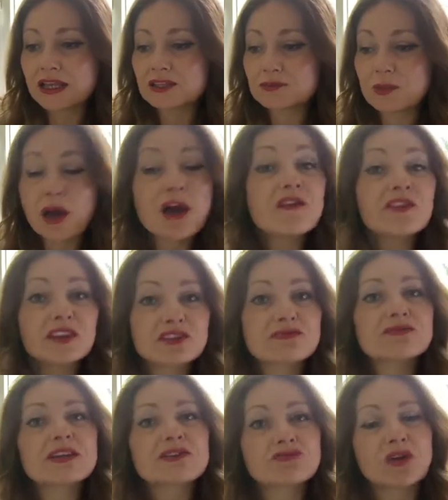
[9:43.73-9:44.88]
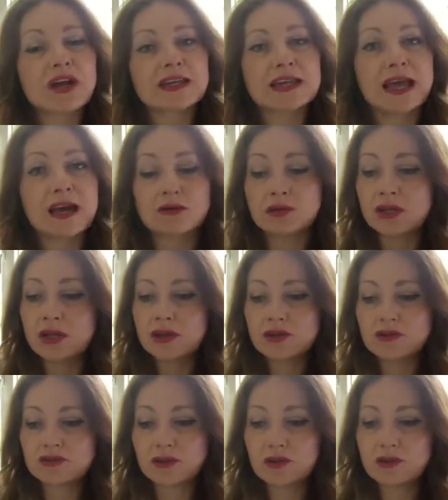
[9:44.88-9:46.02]
perfect to read right now.
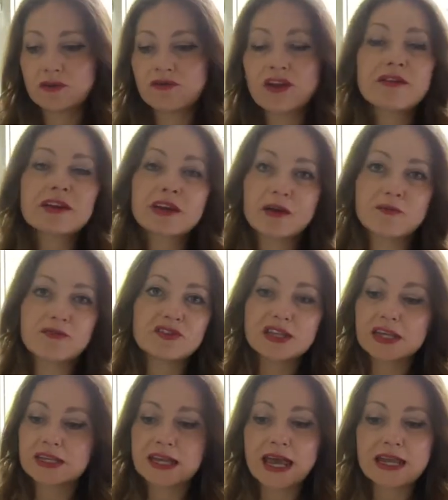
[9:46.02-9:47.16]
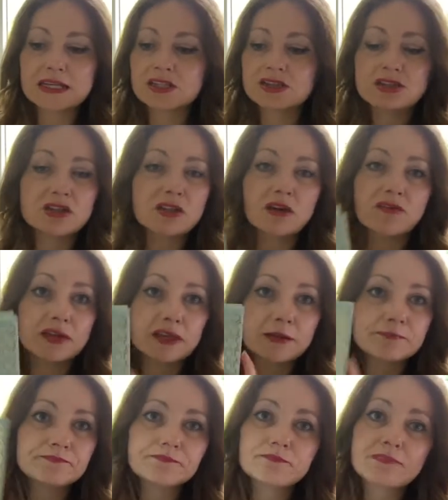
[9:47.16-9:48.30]
So very comforting and lovely.
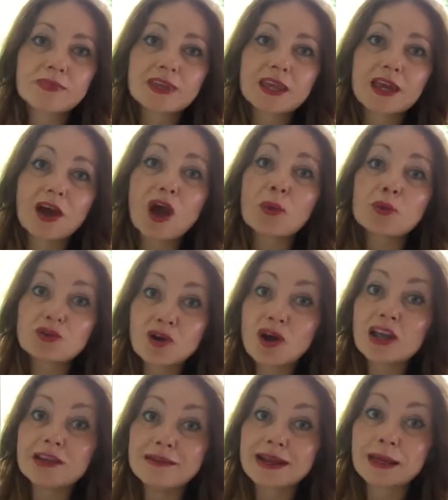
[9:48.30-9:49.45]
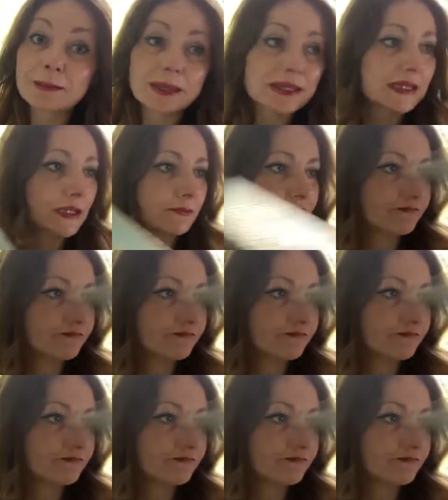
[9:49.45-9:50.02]
I would highly recommend it.